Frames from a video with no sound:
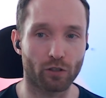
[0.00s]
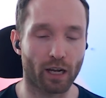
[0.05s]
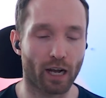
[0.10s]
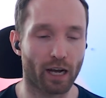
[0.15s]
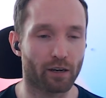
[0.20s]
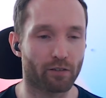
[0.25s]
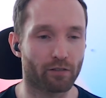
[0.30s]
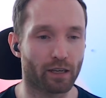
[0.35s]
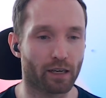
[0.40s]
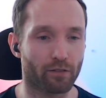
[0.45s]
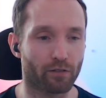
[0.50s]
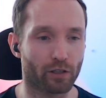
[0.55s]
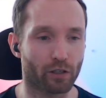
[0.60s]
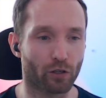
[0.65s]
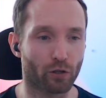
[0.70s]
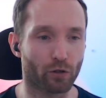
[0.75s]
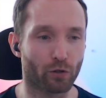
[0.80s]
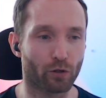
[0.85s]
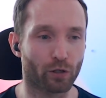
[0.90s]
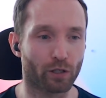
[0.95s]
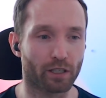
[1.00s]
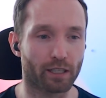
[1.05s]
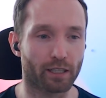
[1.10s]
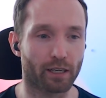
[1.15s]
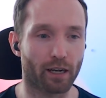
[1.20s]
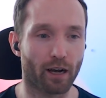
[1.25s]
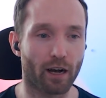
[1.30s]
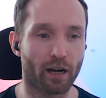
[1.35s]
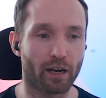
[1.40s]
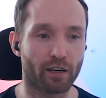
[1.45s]
kind of giving Google a
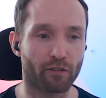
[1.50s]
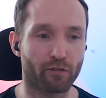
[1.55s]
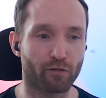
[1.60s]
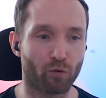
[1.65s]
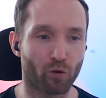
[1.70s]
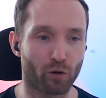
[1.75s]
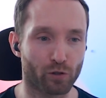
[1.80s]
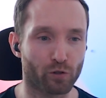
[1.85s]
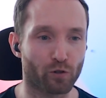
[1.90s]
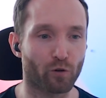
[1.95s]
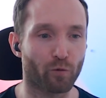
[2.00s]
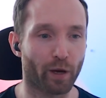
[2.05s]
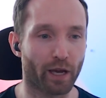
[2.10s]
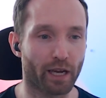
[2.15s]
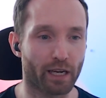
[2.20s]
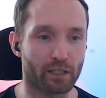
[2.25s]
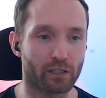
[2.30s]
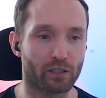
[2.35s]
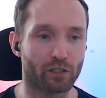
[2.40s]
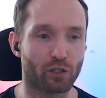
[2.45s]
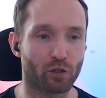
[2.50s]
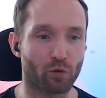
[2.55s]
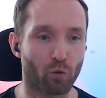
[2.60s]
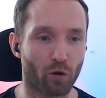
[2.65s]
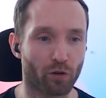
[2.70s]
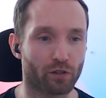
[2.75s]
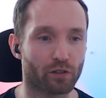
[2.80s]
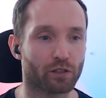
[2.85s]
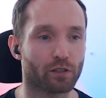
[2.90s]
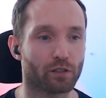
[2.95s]
guide of what sort of pages you
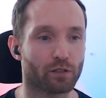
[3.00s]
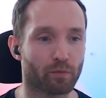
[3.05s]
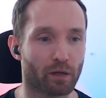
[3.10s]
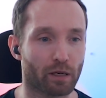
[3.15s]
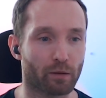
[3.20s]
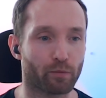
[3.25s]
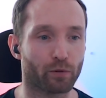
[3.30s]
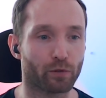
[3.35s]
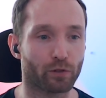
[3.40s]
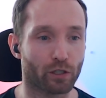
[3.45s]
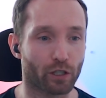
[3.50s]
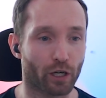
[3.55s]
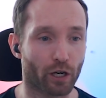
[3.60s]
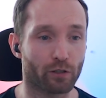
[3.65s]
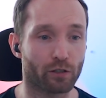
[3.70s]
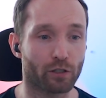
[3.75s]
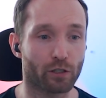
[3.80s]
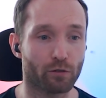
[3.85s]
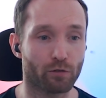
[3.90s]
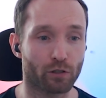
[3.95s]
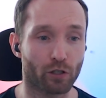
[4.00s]
want people to go to.